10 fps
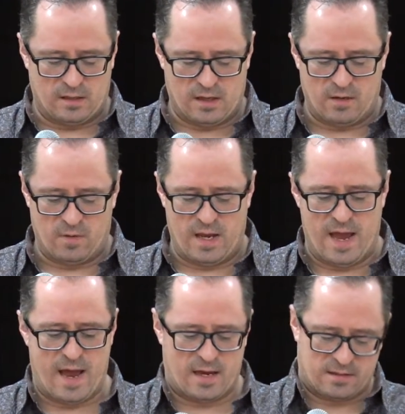God, we
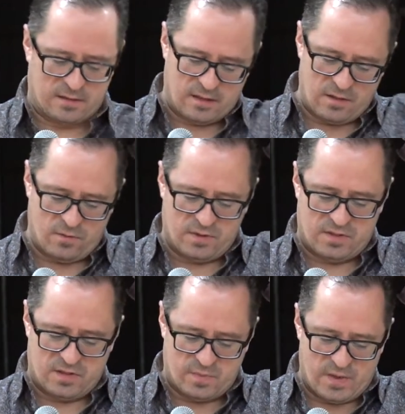ask that you would
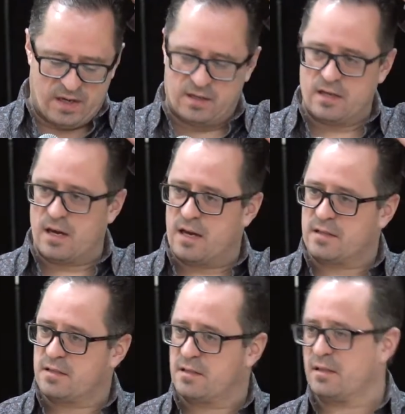speak to
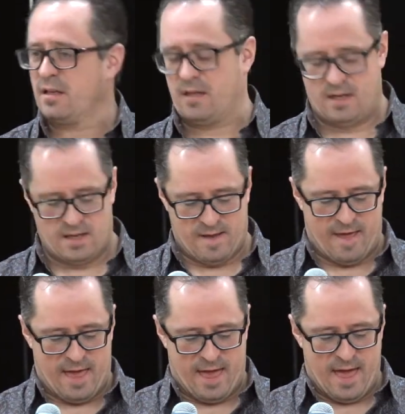us
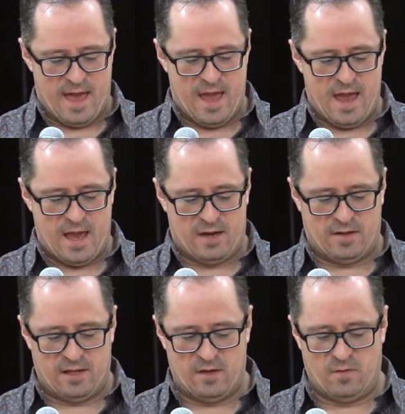and
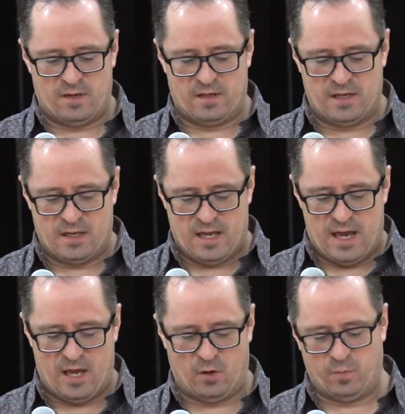that you would
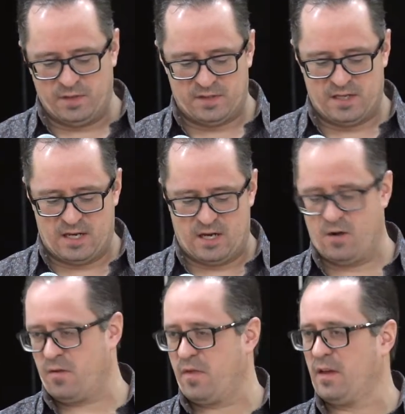help us to
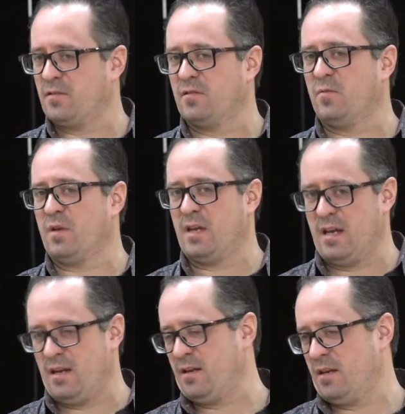hear things that we
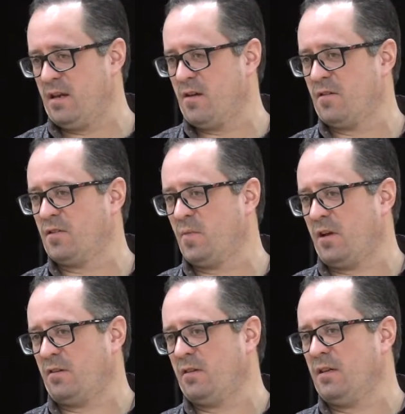need to hear,
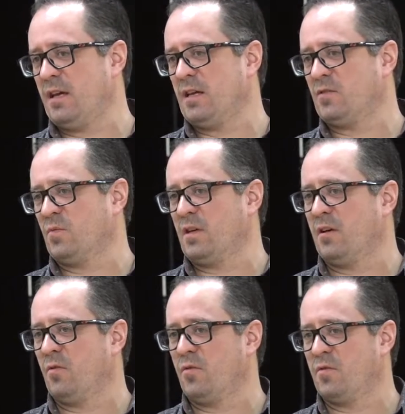especially as we
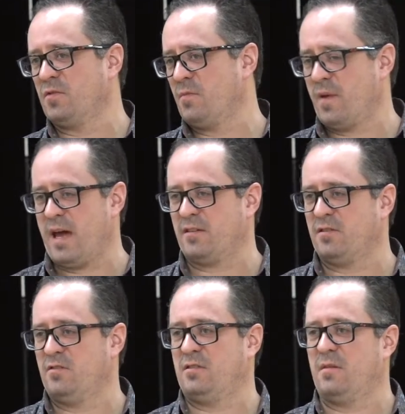go through some
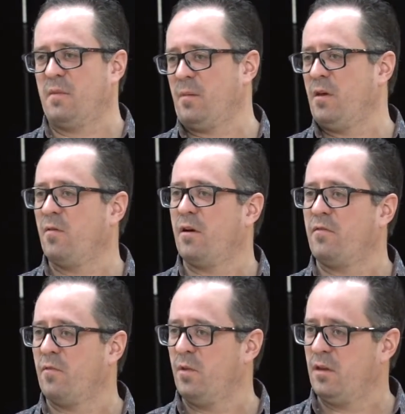passages that may be
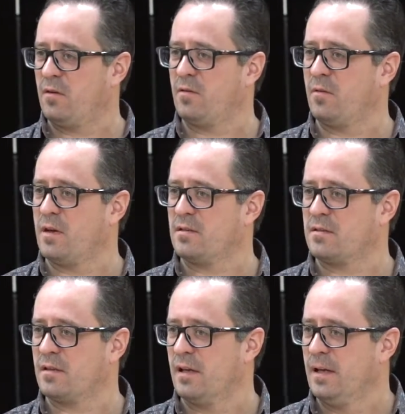quite familiar to us.